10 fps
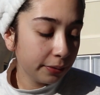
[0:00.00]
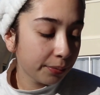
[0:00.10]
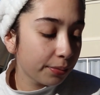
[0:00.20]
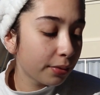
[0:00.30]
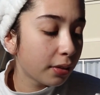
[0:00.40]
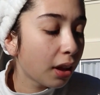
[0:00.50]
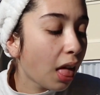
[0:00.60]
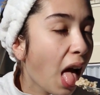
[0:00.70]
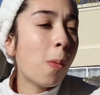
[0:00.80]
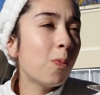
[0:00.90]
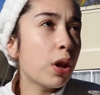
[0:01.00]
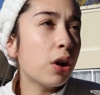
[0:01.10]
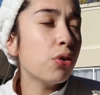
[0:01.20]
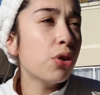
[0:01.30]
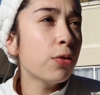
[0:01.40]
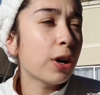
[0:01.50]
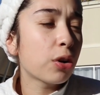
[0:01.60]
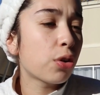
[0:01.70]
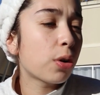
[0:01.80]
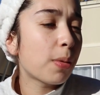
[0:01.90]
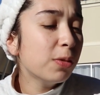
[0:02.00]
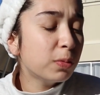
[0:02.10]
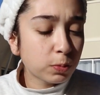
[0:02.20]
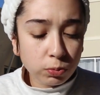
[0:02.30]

that I don't know if I can talk about.